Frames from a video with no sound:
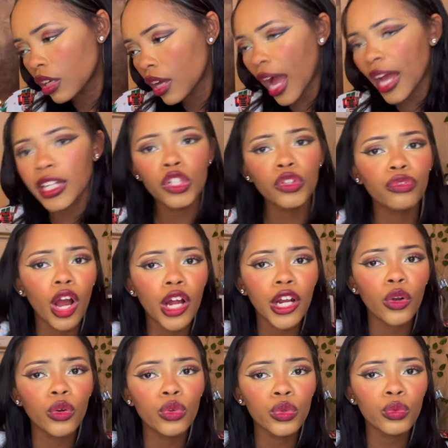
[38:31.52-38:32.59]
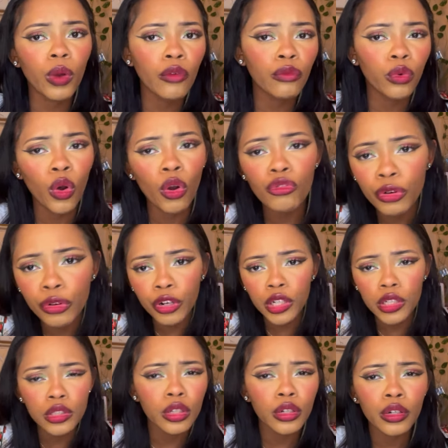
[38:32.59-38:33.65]
I need to find out who the rightful owner
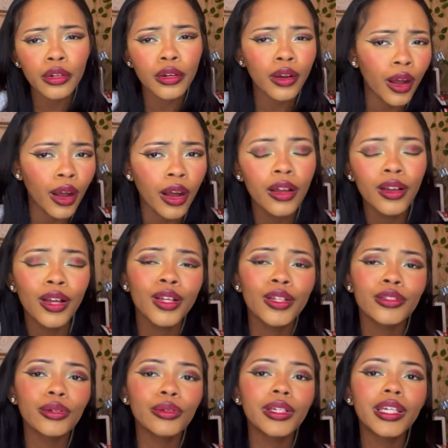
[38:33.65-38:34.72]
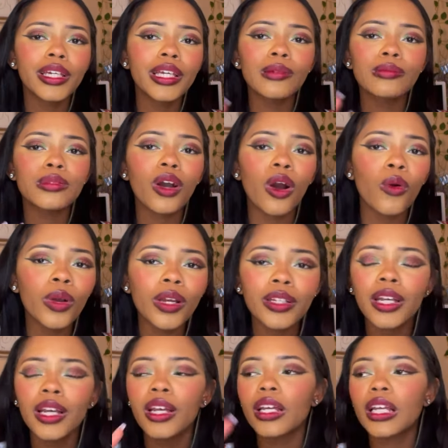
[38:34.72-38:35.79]
is, da, da, da, da. So he keeps going,
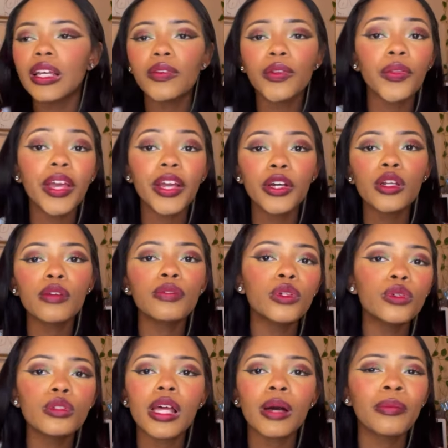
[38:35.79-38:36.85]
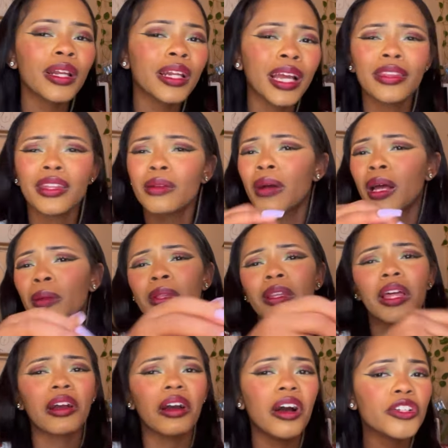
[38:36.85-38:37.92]
even though they could have used that money. I think it might have been
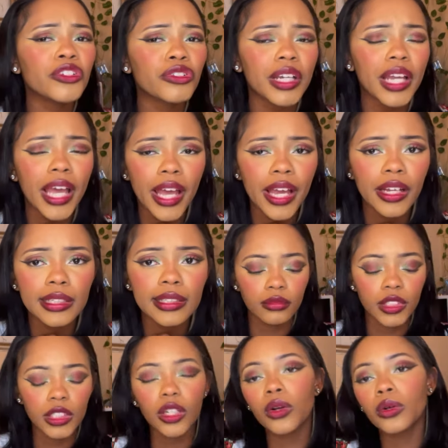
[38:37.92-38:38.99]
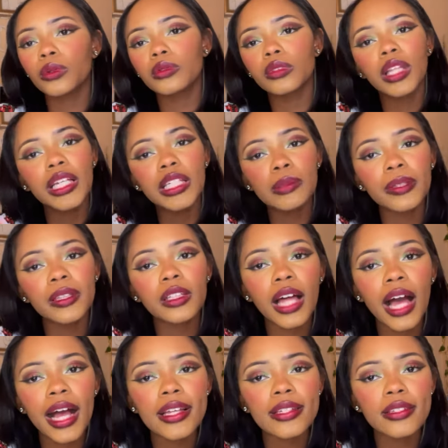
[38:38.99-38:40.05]
like 100K. So they spend the
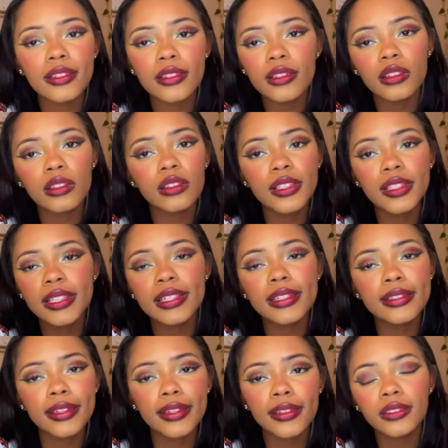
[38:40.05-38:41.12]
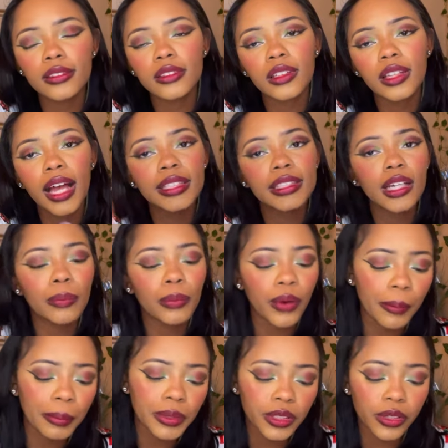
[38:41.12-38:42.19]
last season, the last couple
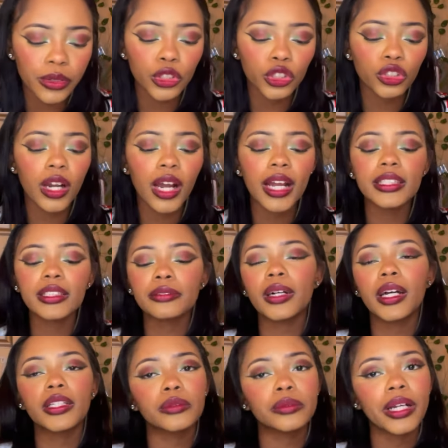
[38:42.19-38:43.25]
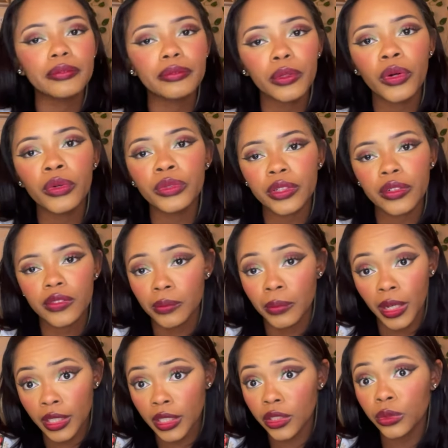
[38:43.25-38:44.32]
episodes, trying to find the rightful owner of the
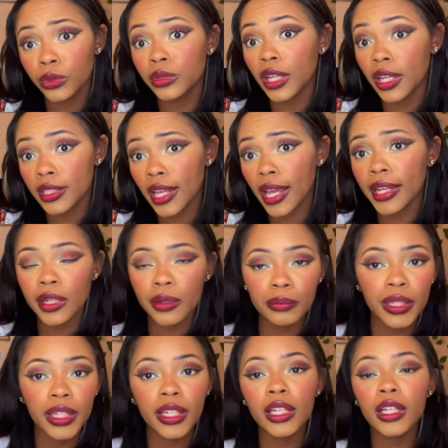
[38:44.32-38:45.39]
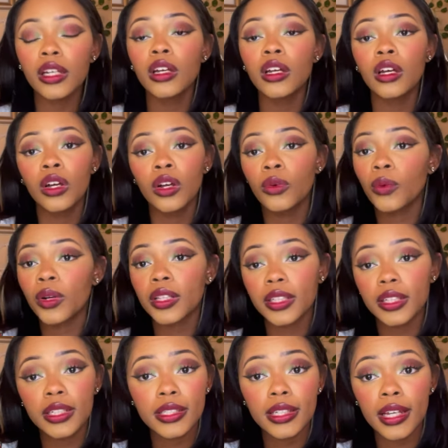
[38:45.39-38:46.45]
money, who does end up being one of the
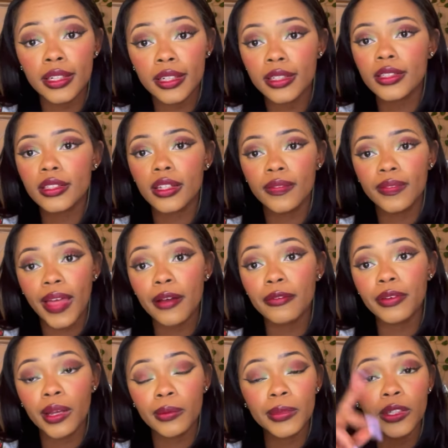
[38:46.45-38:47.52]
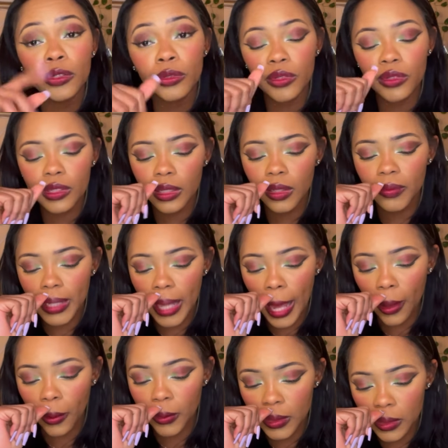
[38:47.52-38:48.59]
descendants of that family who used to live in the
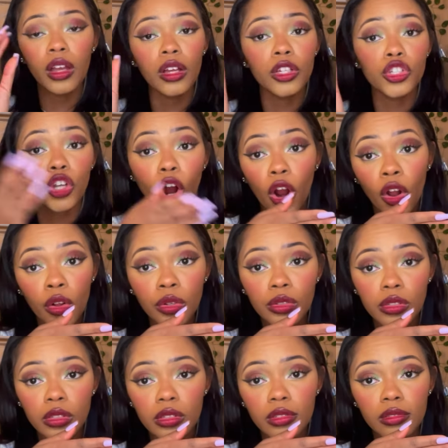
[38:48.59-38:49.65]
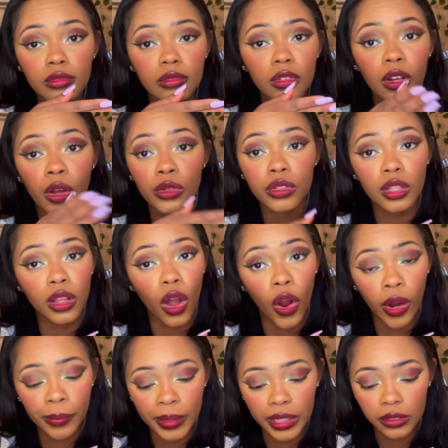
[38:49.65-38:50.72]
house. Charles goes to the
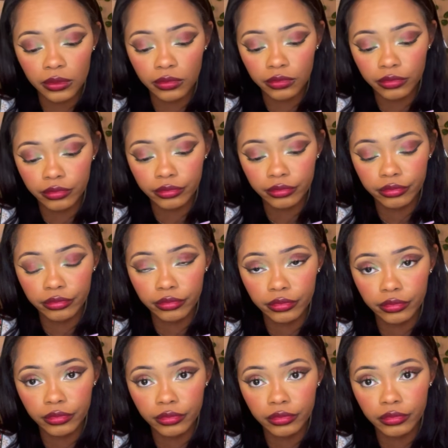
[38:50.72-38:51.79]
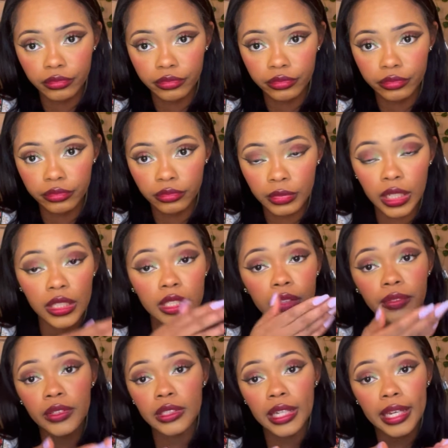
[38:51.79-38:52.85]
army because he
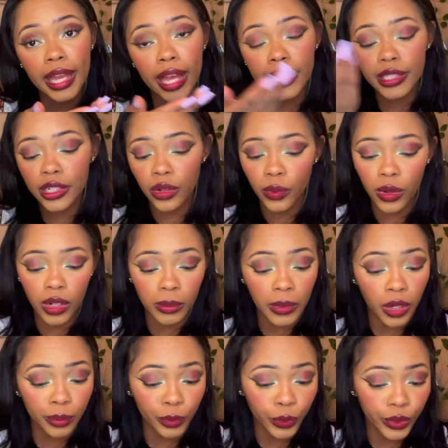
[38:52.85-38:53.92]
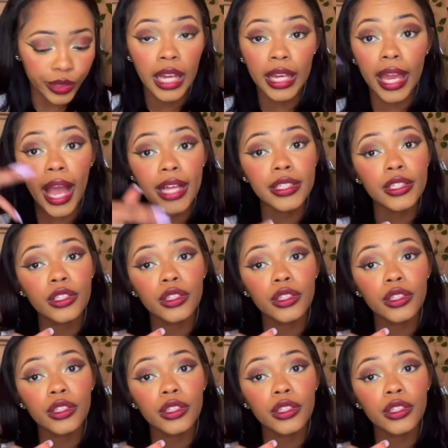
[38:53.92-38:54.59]
feels like Cassie don't want him no more. Cassie's